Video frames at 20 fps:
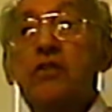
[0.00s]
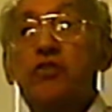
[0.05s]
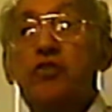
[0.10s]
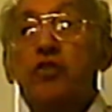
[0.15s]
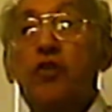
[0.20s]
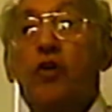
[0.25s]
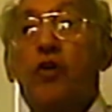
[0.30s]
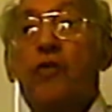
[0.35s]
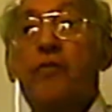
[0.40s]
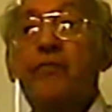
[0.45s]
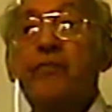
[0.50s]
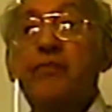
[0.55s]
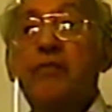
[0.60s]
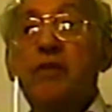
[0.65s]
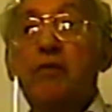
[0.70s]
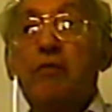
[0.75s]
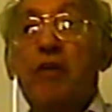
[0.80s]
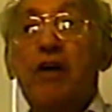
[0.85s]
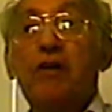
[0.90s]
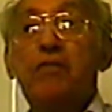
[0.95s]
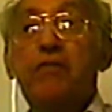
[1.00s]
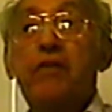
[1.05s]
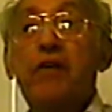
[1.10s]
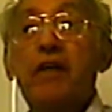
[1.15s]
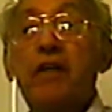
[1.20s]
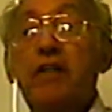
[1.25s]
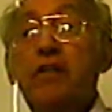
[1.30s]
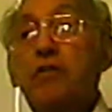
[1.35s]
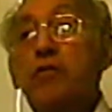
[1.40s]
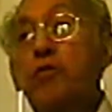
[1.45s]
So my
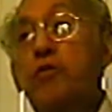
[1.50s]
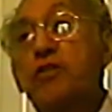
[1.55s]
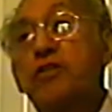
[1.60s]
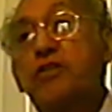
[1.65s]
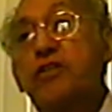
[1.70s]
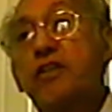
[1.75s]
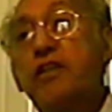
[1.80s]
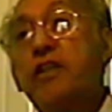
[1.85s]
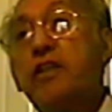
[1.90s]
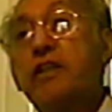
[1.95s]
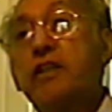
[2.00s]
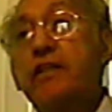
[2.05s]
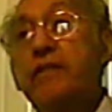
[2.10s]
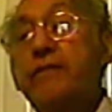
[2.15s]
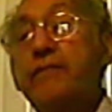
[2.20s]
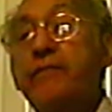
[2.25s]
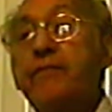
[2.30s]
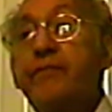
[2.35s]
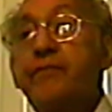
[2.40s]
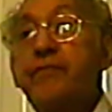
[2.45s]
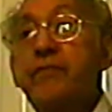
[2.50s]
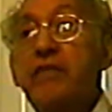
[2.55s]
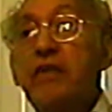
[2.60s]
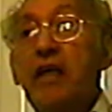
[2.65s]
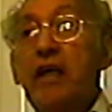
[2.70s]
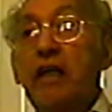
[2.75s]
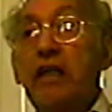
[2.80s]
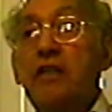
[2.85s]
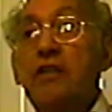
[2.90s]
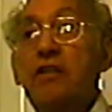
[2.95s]
father was here,
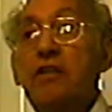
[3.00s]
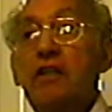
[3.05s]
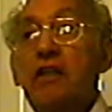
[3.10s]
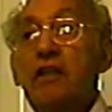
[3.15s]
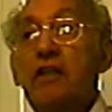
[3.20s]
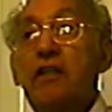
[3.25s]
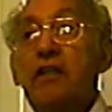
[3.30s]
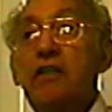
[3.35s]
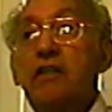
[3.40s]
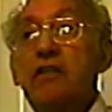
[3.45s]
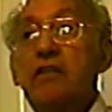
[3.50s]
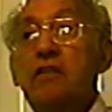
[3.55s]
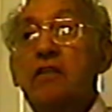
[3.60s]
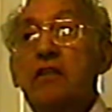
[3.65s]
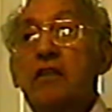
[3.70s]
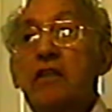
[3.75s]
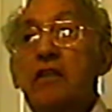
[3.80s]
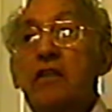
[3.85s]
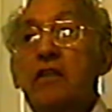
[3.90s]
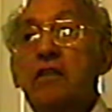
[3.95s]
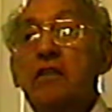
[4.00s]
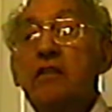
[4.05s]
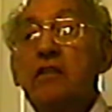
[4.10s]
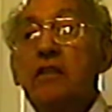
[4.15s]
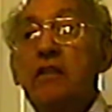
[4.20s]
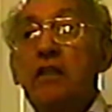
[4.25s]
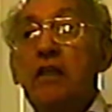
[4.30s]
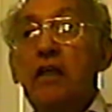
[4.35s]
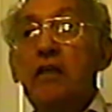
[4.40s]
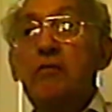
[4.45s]
and
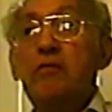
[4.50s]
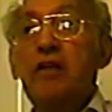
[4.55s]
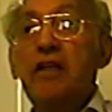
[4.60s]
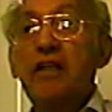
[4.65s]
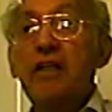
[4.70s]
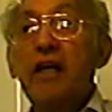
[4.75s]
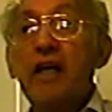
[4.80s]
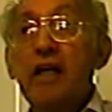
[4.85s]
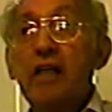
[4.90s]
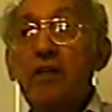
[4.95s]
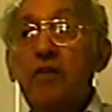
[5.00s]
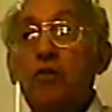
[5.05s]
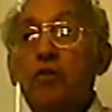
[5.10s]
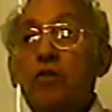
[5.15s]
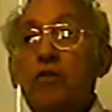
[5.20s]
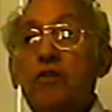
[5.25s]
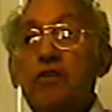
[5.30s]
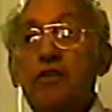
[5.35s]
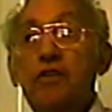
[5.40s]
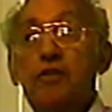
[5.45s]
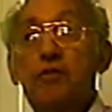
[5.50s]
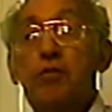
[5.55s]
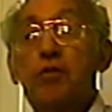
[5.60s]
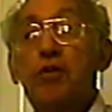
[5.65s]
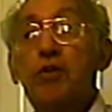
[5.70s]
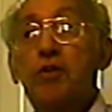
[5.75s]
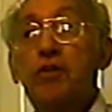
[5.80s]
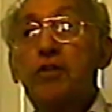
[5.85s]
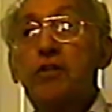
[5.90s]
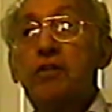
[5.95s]
my uncle, his
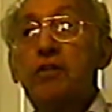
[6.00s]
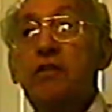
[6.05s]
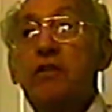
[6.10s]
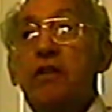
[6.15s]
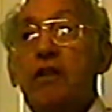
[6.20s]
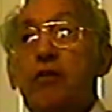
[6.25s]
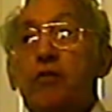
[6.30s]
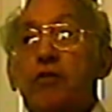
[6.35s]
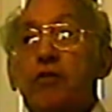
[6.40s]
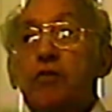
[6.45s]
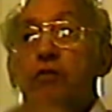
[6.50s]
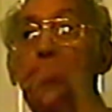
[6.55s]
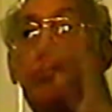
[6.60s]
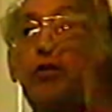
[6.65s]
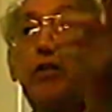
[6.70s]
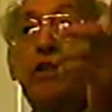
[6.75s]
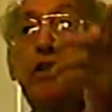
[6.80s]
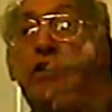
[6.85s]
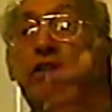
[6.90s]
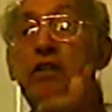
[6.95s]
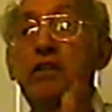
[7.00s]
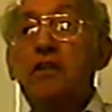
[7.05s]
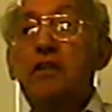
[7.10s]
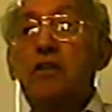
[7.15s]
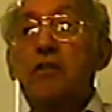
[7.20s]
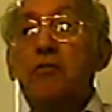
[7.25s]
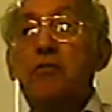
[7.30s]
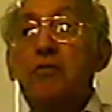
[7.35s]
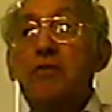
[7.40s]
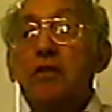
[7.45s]
brother, he was working
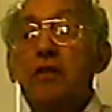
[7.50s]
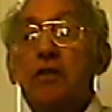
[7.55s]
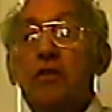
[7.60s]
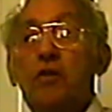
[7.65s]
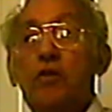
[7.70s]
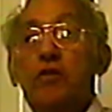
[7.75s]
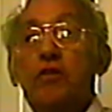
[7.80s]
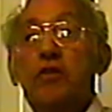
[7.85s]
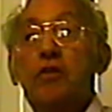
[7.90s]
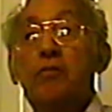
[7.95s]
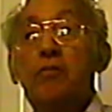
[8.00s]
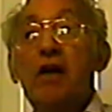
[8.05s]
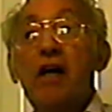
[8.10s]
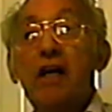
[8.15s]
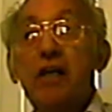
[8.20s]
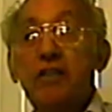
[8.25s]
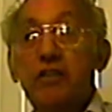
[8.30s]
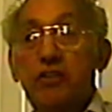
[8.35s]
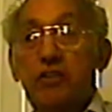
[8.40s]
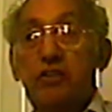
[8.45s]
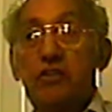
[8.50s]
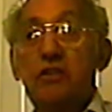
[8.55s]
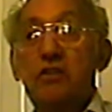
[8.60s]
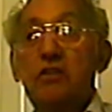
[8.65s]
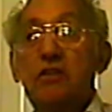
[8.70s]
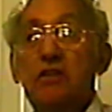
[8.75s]
on the mines,